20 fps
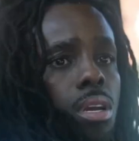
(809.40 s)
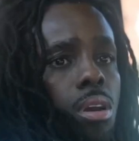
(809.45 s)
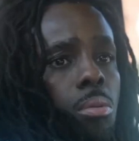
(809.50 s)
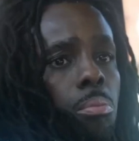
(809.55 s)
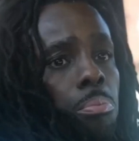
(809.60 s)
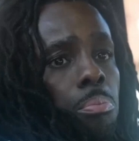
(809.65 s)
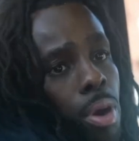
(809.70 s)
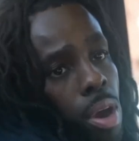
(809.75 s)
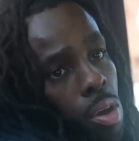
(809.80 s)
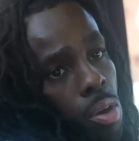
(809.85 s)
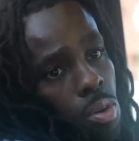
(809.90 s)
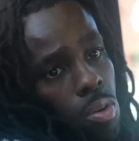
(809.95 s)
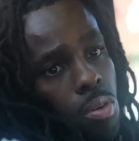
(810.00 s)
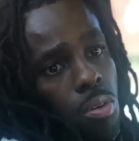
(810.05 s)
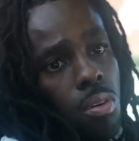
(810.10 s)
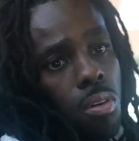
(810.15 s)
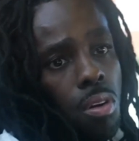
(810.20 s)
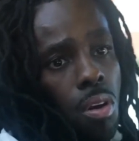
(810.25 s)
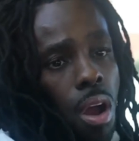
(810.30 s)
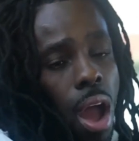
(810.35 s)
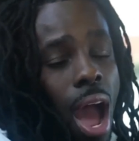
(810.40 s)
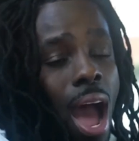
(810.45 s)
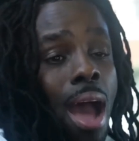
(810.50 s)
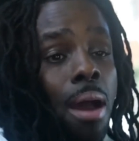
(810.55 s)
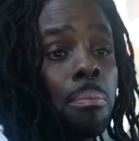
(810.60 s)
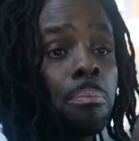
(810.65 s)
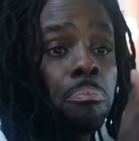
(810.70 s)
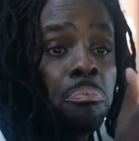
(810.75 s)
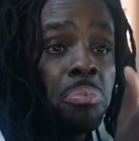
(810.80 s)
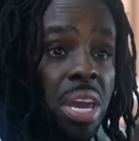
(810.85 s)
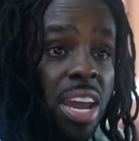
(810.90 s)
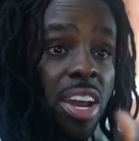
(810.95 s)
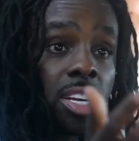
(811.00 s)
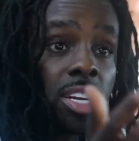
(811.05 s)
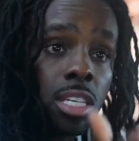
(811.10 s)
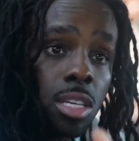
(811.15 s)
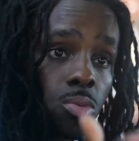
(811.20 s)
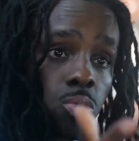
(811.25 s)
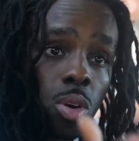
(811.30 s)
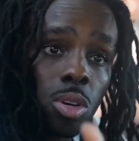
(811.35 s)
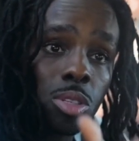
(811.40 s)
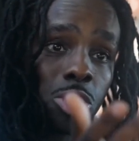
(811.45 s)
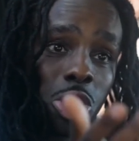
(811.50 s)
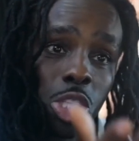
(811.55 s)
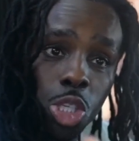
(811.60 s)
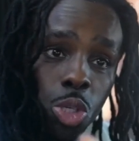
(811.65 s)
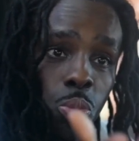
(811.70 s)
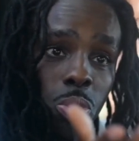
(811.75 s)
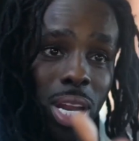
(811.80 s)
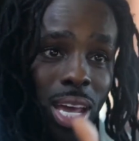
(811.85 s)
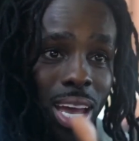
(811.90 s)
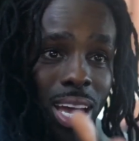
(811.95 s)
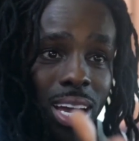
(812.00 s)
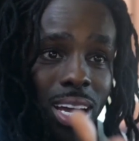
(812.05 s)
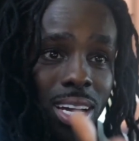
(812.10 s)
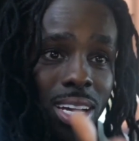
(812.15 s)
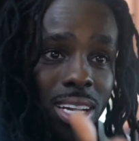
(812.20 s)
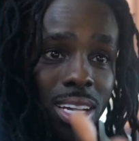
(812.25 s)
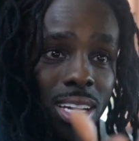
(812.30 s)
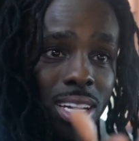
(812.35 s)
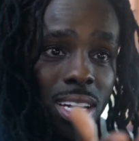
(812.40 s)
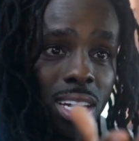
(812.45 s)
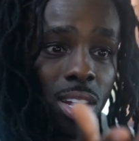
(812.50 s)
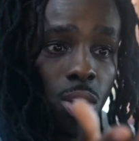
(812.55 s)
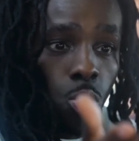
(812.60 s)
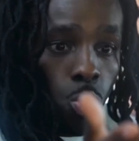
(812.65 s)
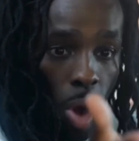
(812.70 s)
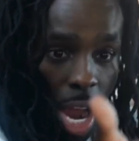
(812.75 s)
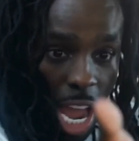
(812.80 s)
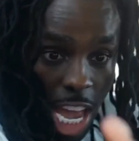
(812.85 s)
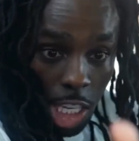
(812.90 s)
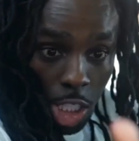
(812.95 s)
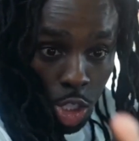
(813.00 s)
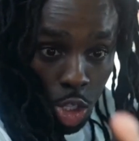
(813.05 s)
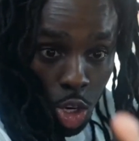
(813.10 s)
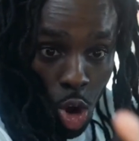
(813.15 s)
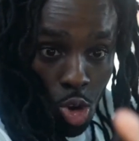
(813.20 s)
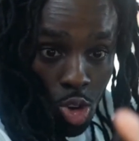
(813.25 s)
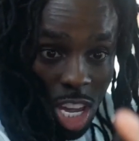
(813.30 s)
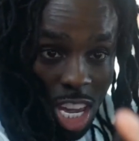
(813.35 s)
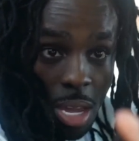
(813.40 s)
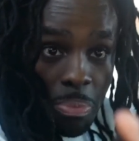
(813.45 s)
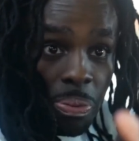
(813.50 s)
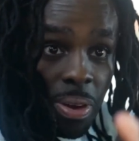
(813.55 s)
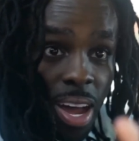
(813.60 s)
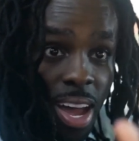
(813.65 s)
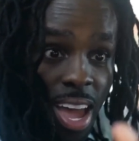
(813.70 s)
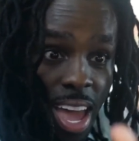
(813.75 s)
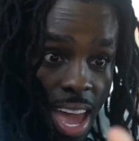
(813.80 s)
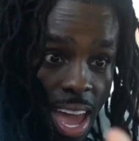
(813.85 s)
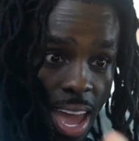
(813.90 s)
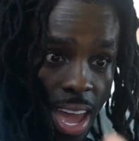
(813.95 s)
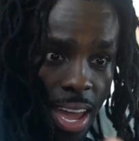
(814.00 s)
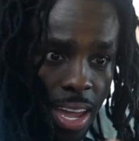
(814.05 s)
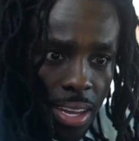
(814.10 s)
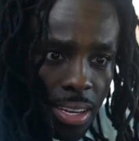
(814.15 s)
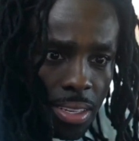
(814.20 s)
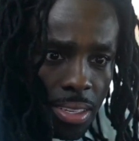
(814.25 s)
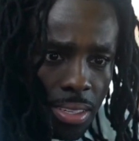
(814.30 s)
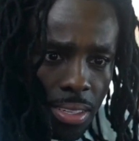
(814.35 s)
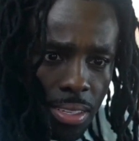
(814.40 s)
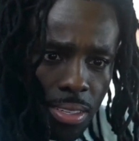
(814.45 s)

Ah, bro, I barely want you there. Where's you gonna keep her at?